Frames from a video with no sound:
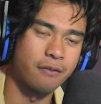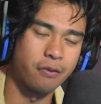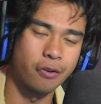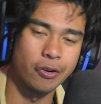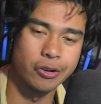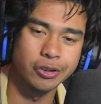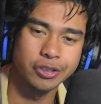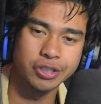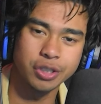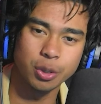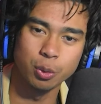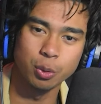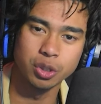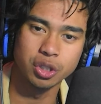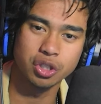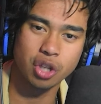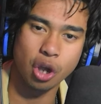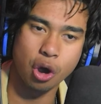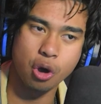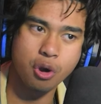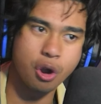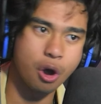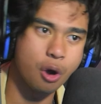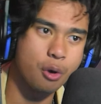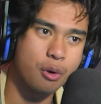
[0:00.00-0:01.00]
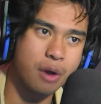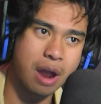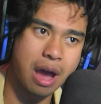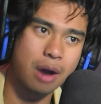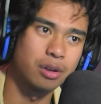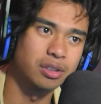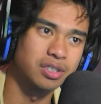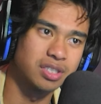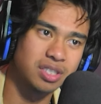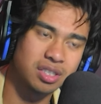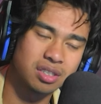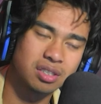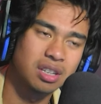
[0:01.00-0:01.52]
First it was Toto, now
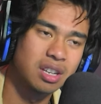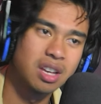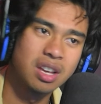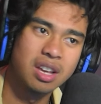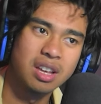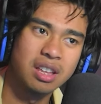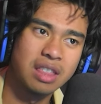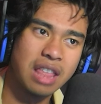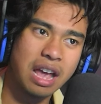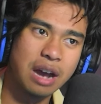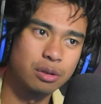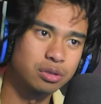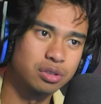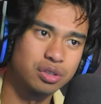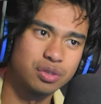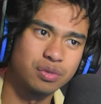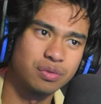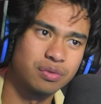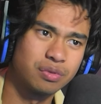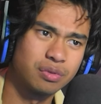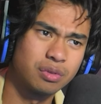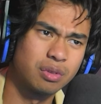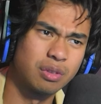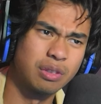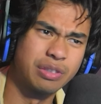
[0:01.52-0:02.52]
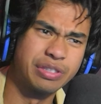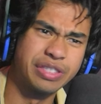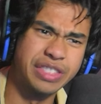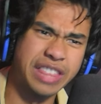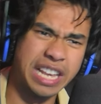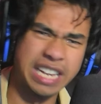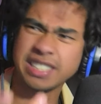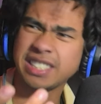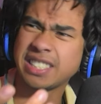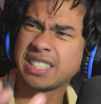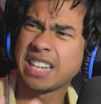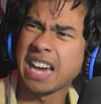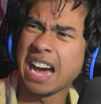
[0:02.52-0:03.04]
it's
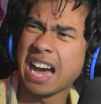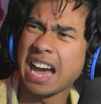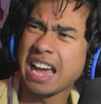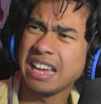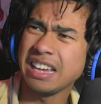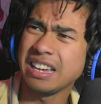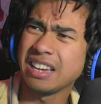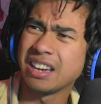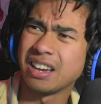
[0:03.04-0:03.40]
this guy?